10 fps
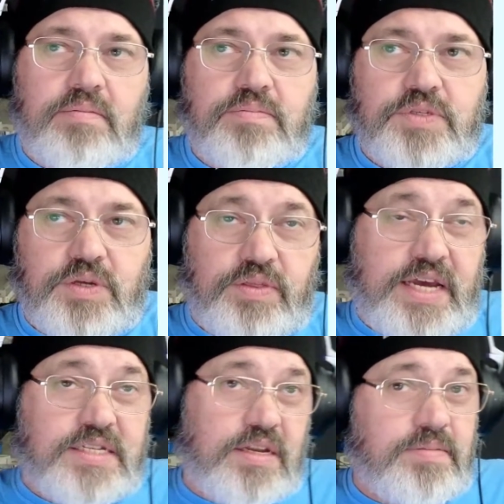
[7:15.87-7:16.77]
so
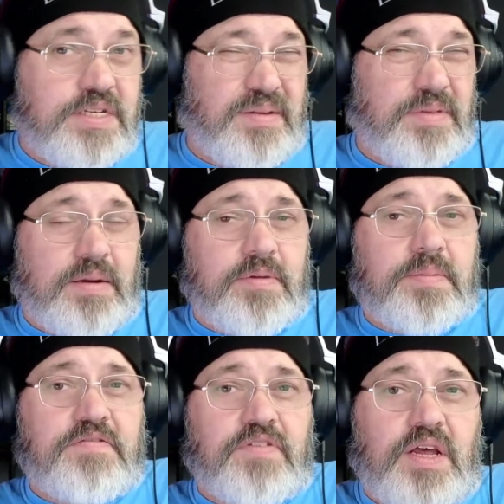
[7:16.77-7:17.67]
that's going to be something I'm going to
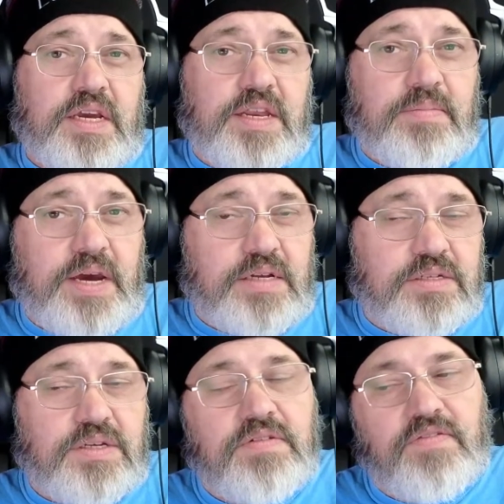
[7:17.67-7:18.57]
be vlogging about.
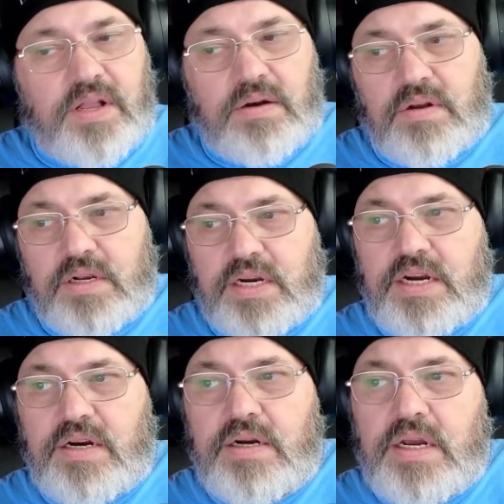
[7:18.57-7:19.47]
So you can follow along
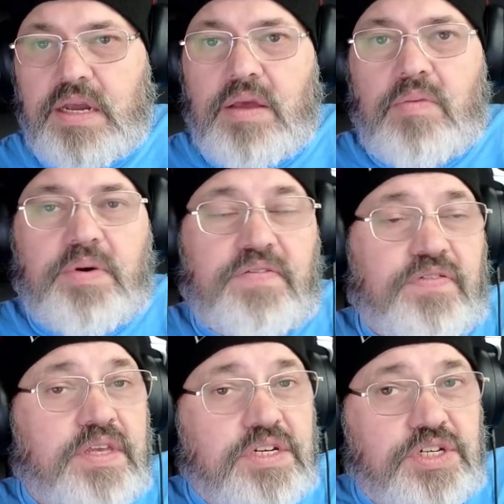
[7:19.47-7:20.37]
here. But for
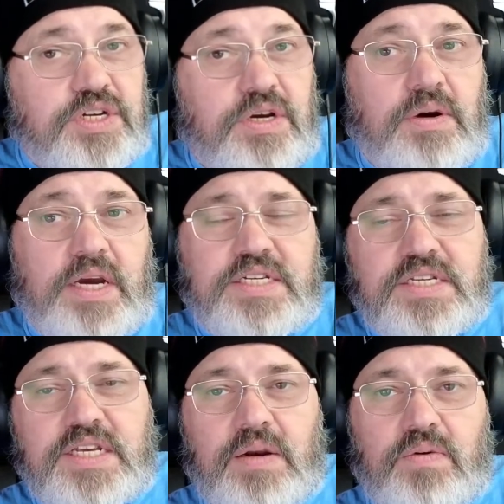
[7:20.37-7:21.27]
this show, I
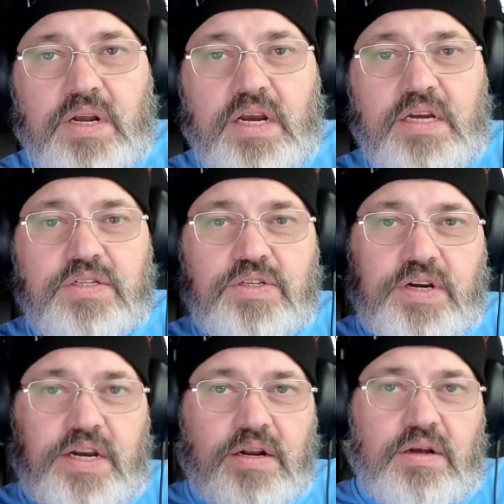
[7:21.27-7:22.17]
just kind of want to
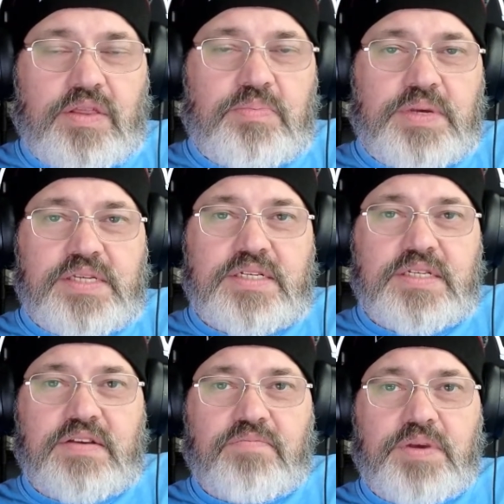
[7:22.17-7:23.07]
concentrate on the
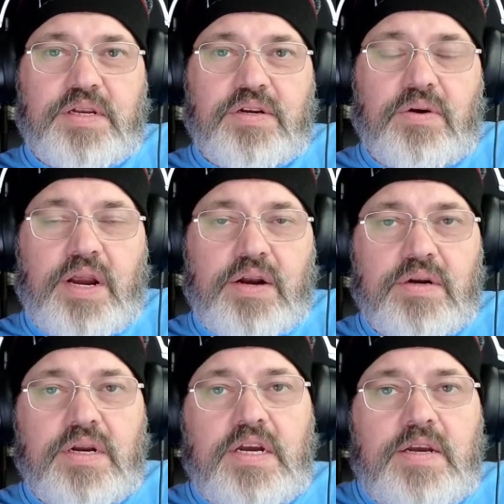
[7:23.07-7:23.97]
business of being a
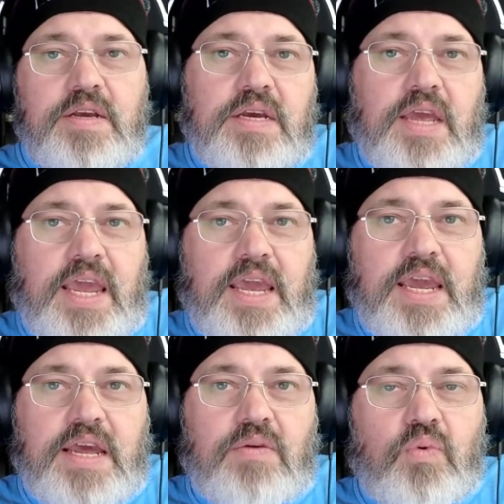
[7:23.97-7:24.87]
creator
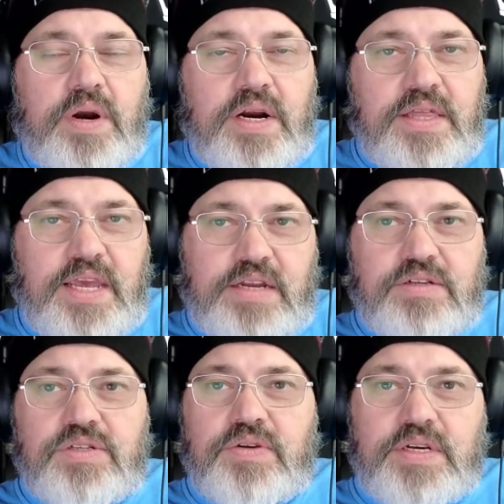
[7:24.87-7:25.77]
and where the
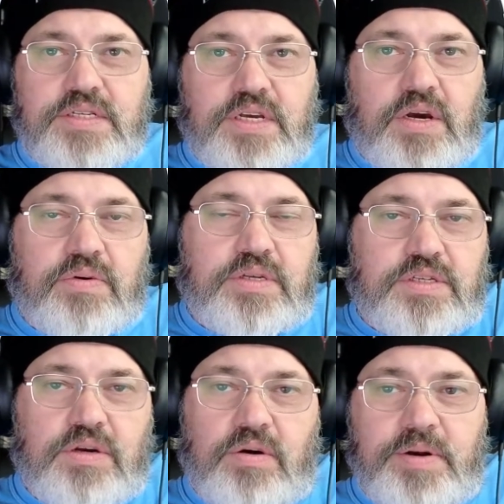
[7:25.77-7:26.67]
industry is going.
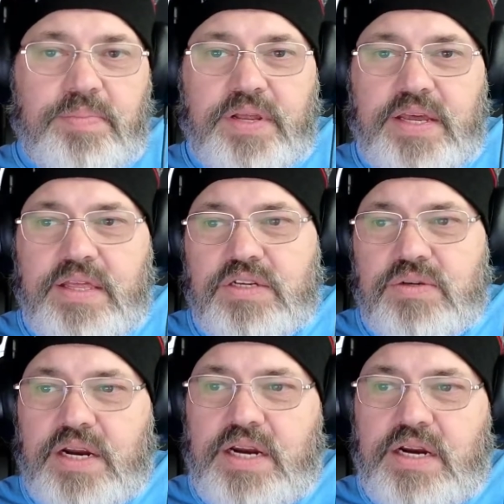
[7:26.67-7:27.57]
So I'm going to play this
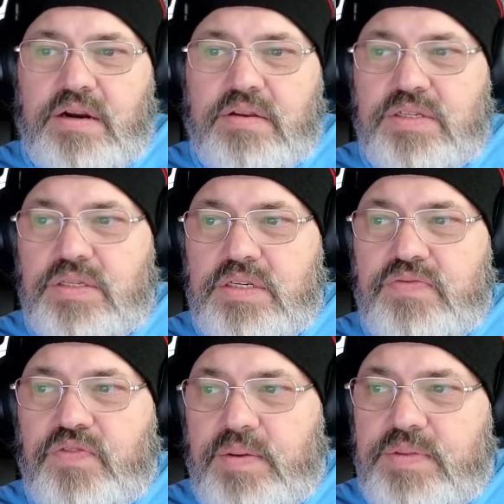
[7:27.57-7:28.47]
right here. And this is
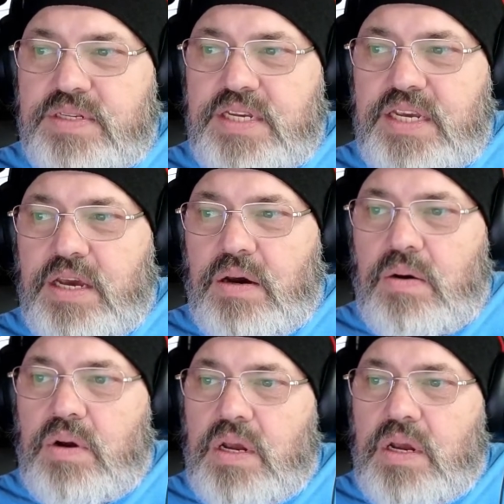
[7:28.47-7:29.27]
from the CEO